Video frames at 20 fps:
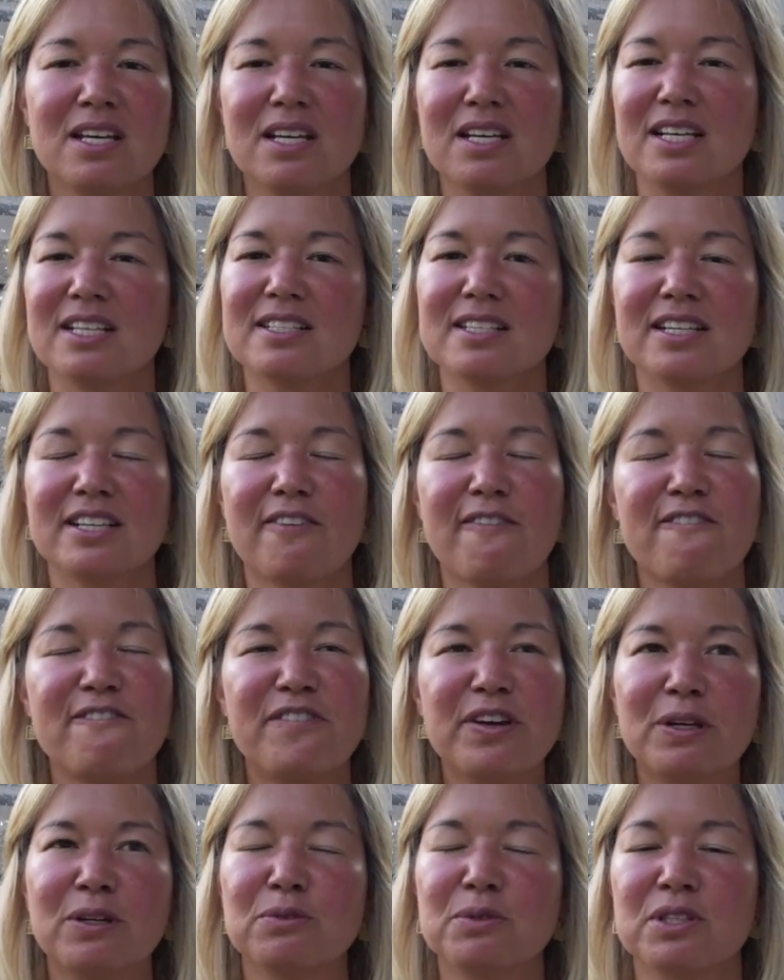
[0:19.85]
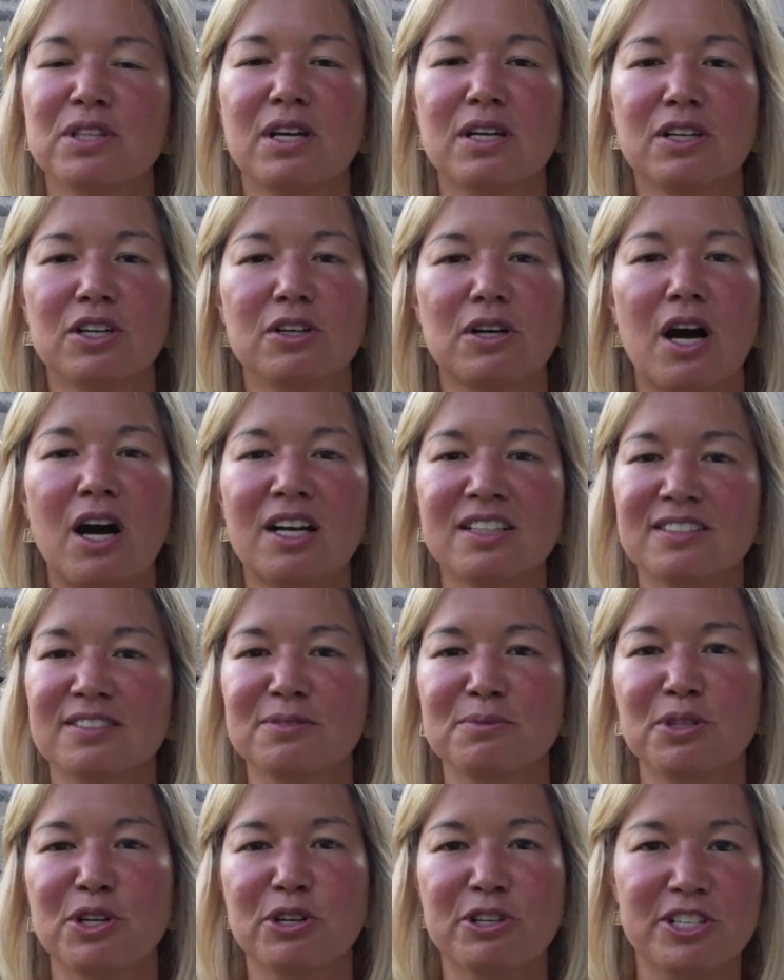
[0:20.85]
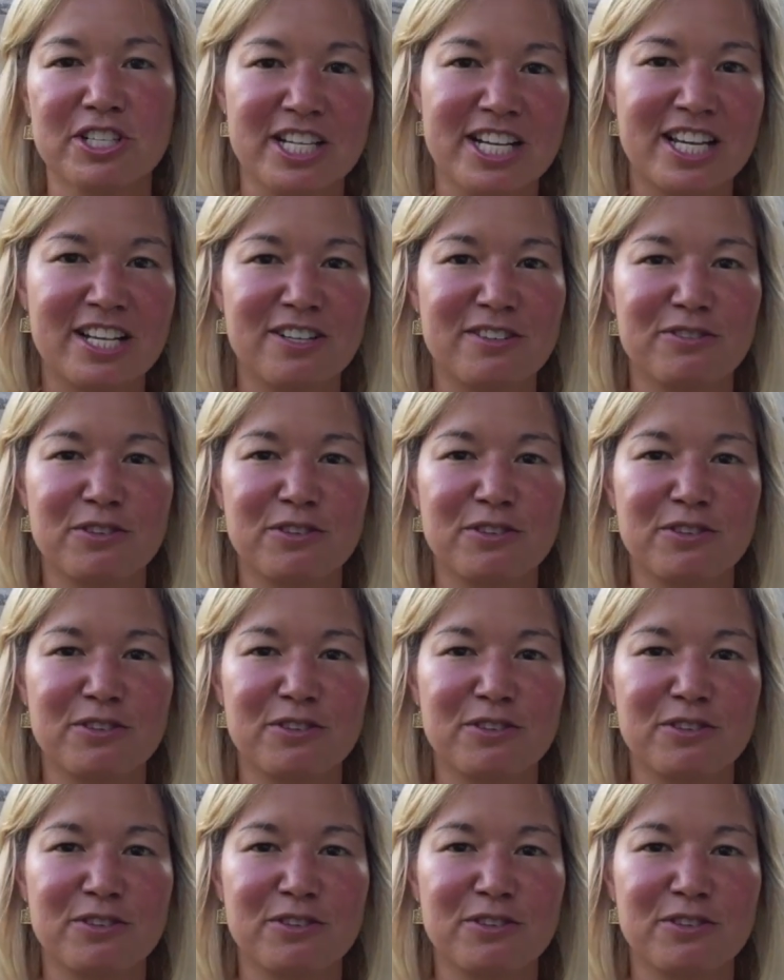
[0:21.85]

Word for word: it's like filled with awesome, creative,